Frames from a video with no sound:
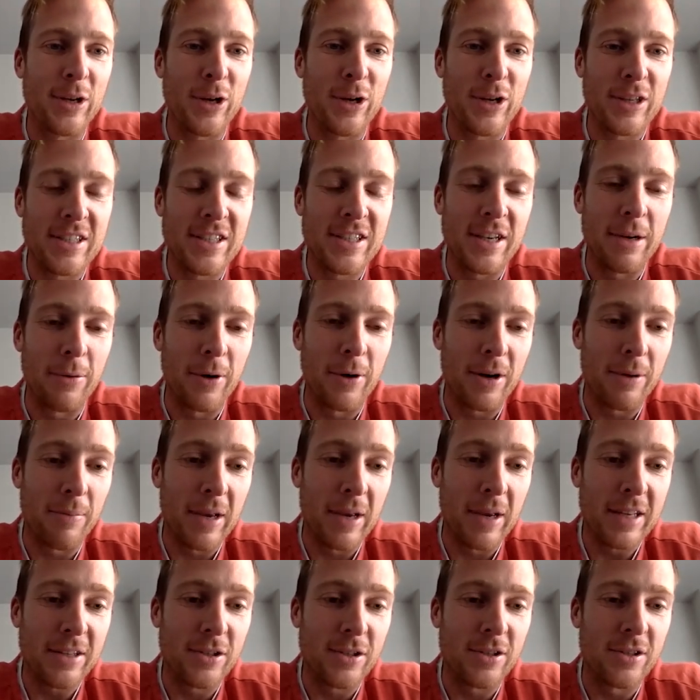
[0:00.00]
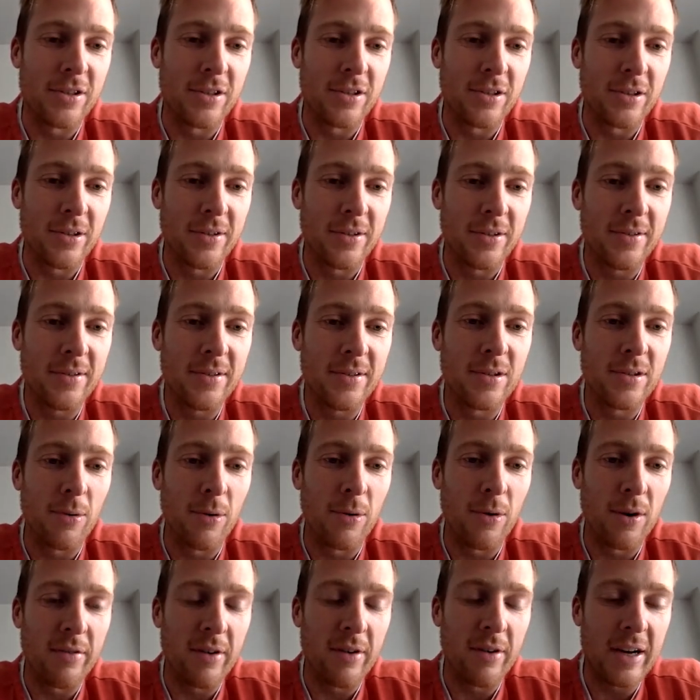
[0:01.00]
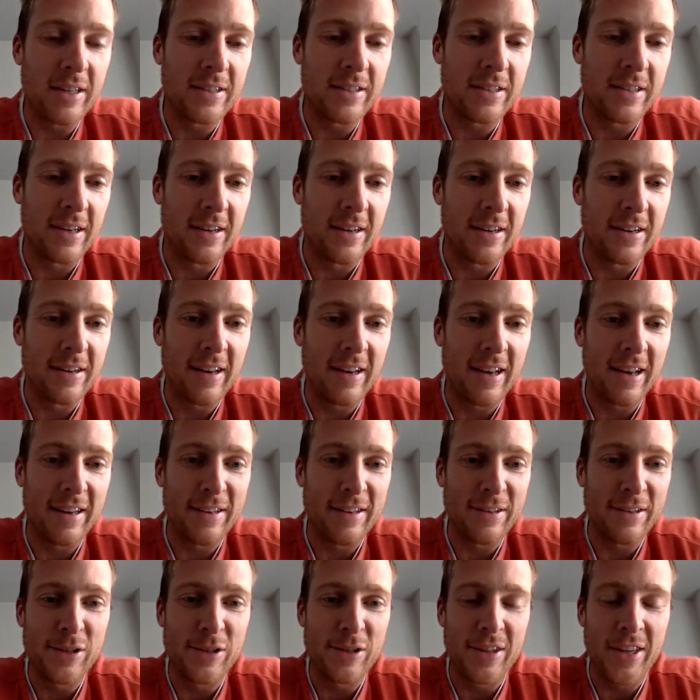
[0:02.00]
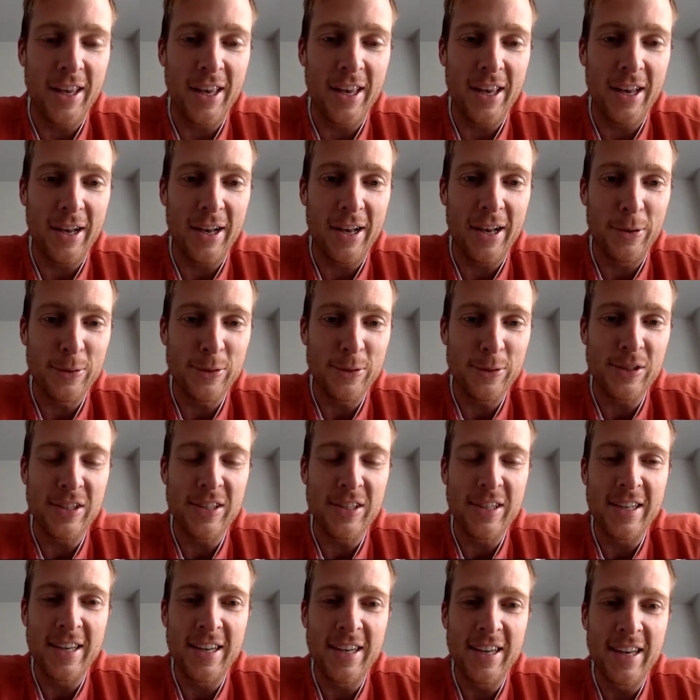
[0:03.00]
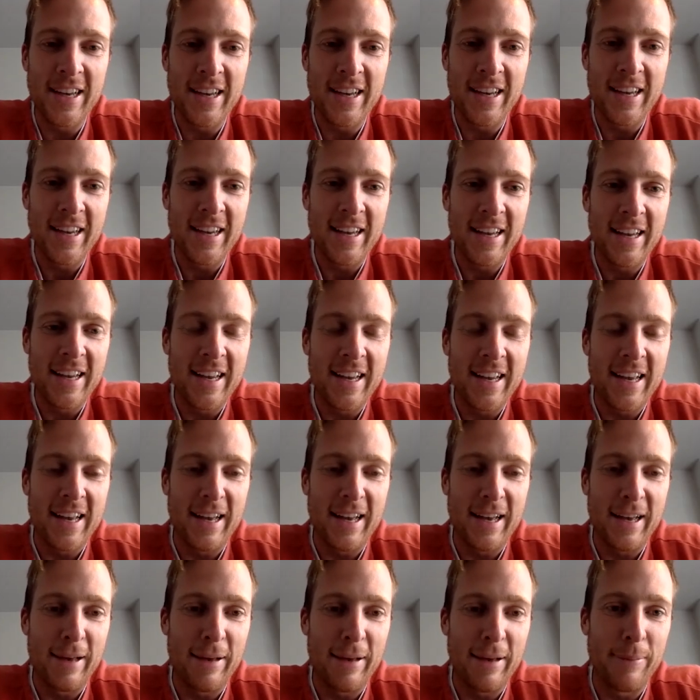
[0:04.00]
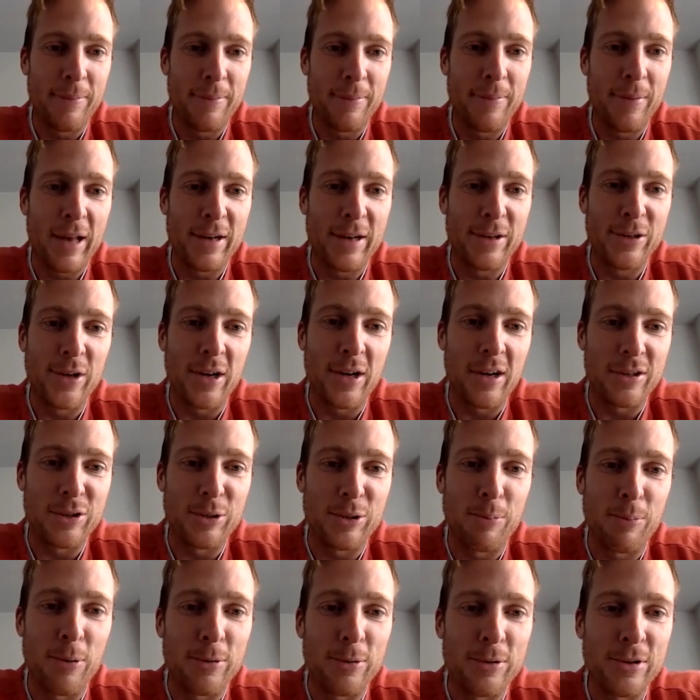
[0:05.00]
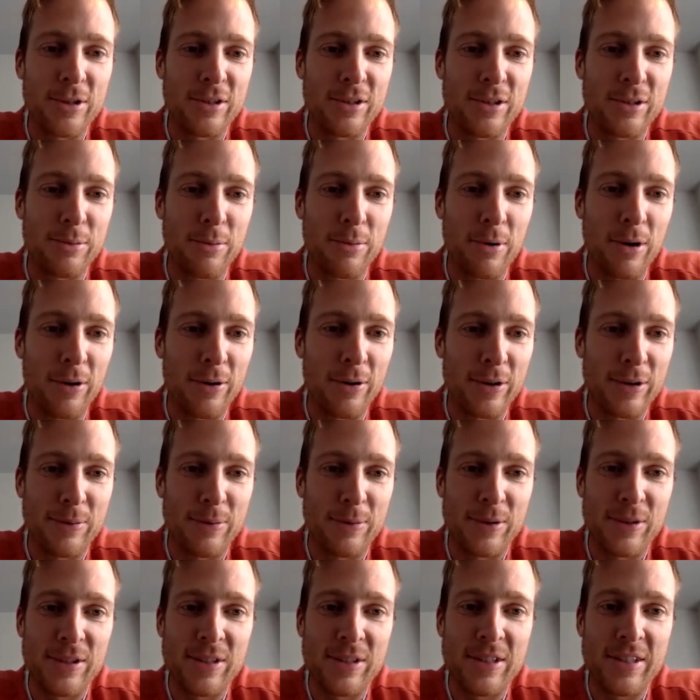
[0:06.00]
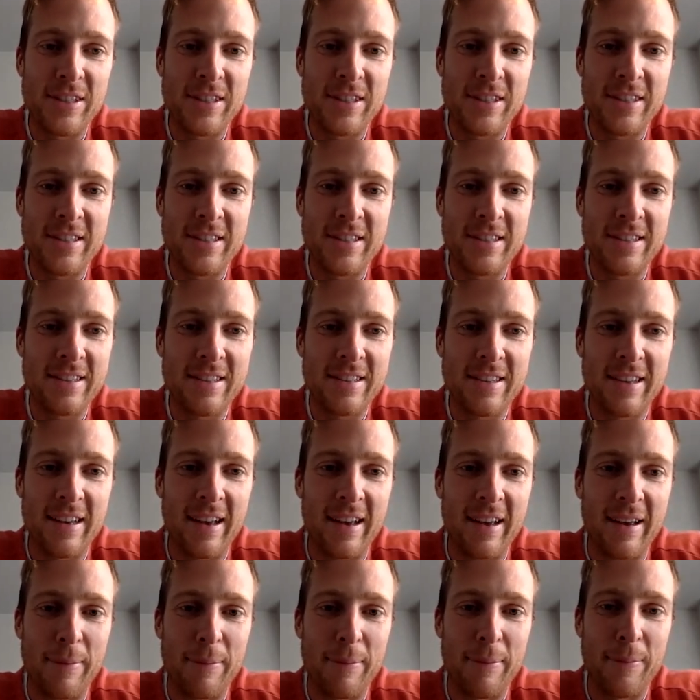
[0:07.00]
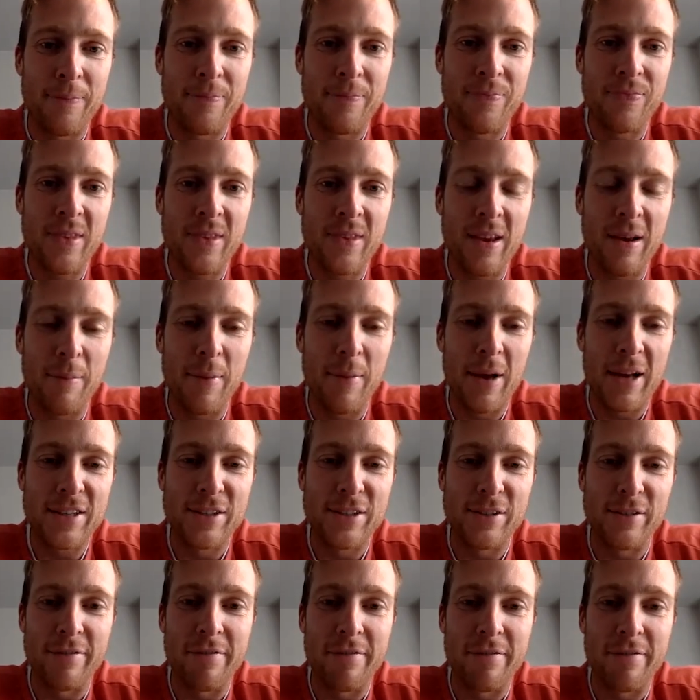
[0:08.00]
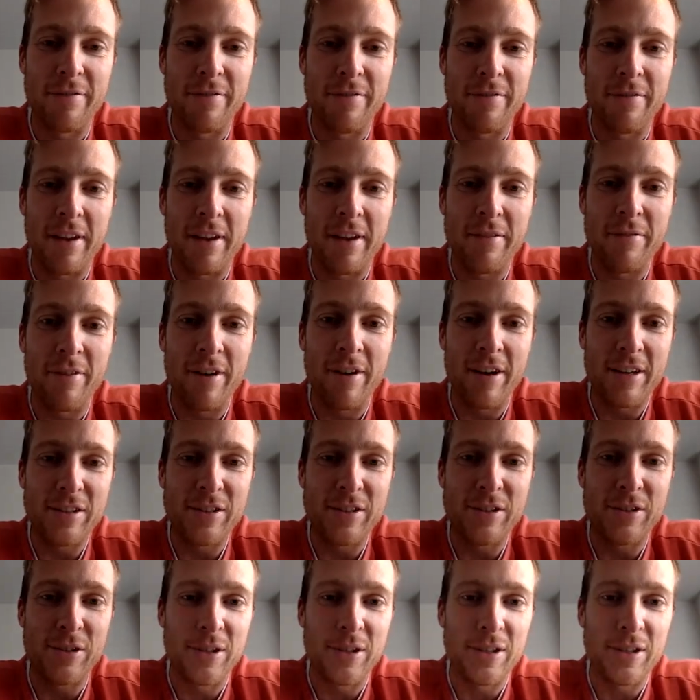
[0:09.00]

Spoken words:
can see what it means to all of us and to the Eagles, and to our supporters as well. It was a massive feat for us to